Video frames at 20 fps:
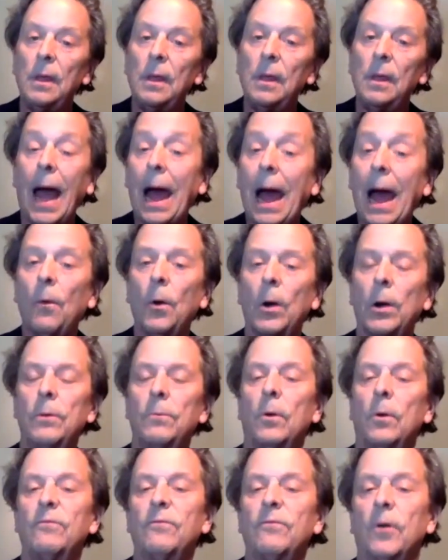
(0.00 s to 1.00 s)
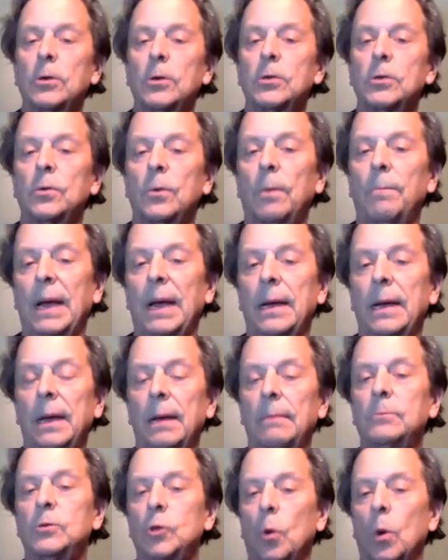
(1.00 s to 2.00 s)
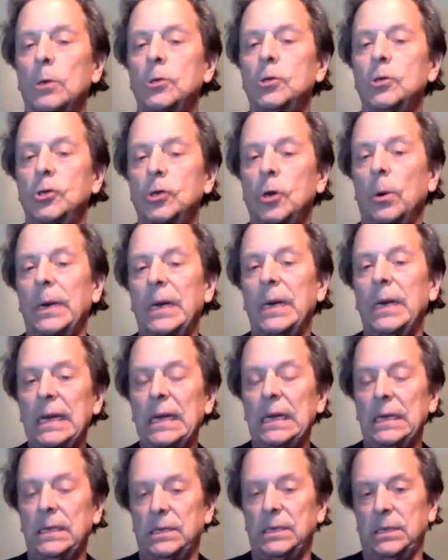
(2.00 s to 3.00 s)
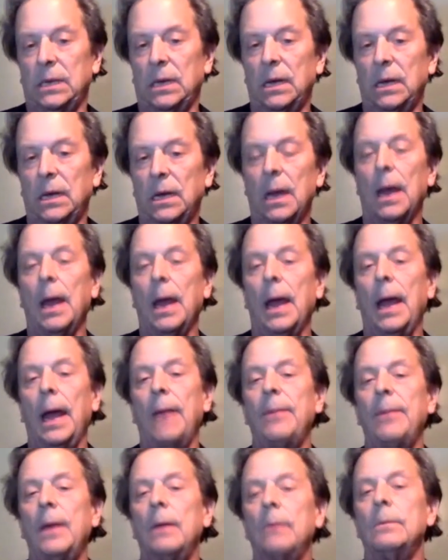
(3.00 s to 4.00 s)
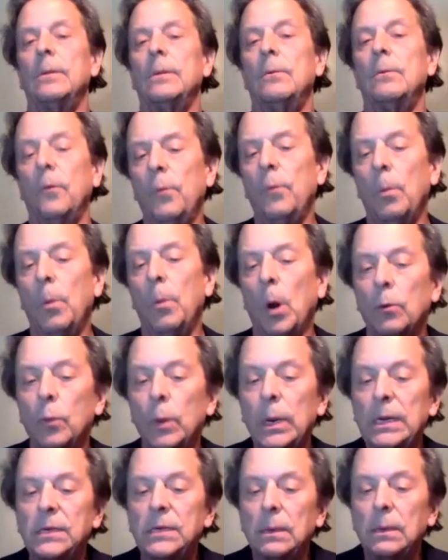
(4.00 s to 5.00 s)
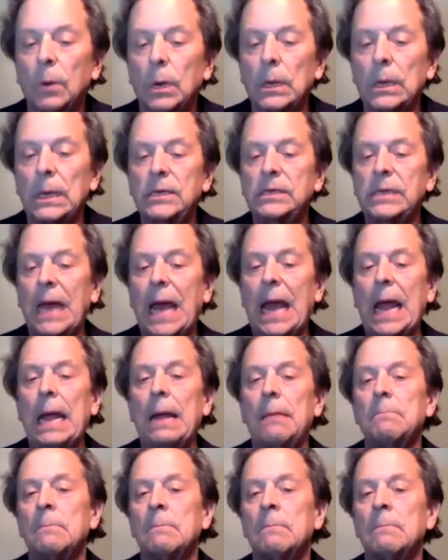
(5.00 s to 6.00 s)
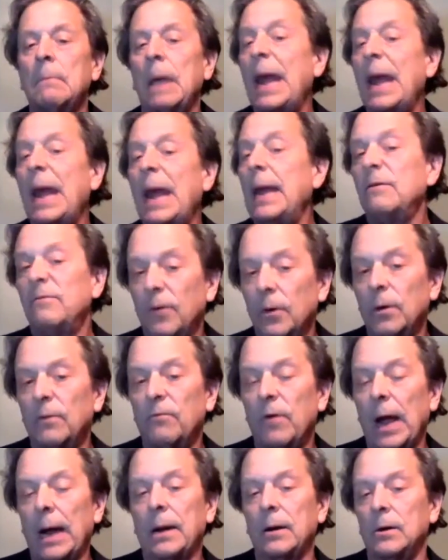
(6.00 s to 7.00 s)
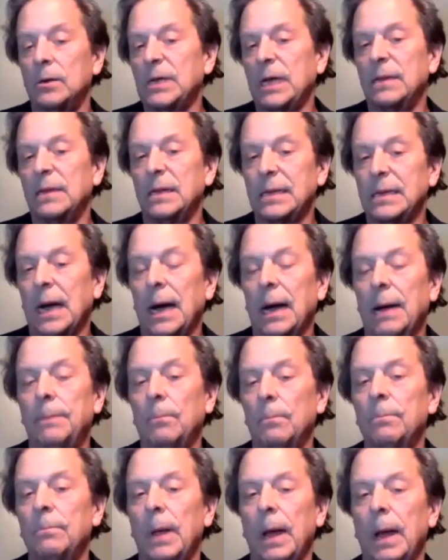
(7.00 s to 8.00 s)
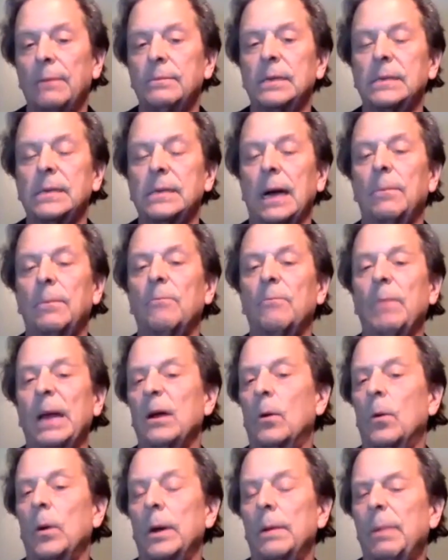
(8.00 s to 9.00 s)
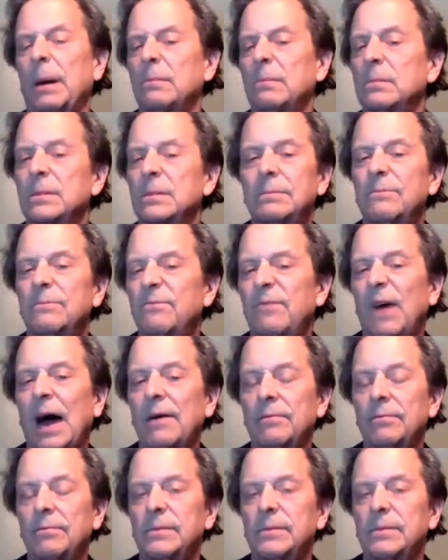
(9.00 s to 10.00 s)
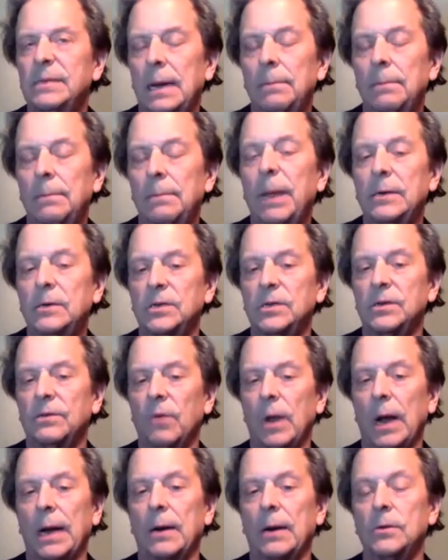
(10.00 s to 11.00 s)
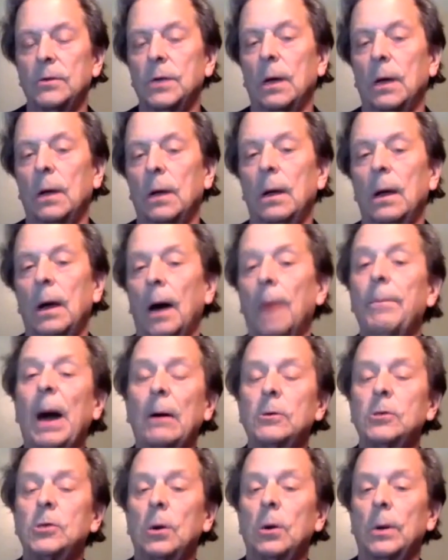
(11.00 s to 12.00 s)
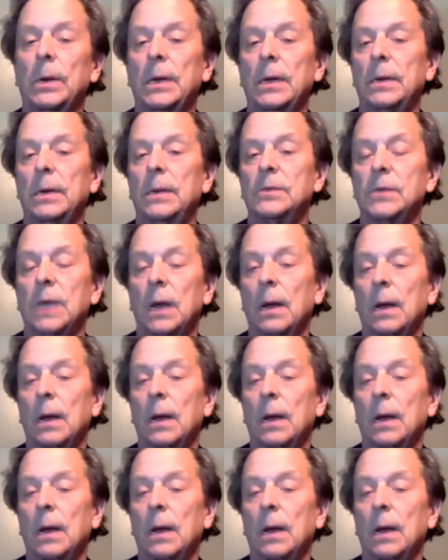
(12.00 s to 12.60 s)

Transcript: Howard referred to a man named George Joanides. And the review board released a handful of records at the time of my inquiry, about 5-10 pages of records about Joanides.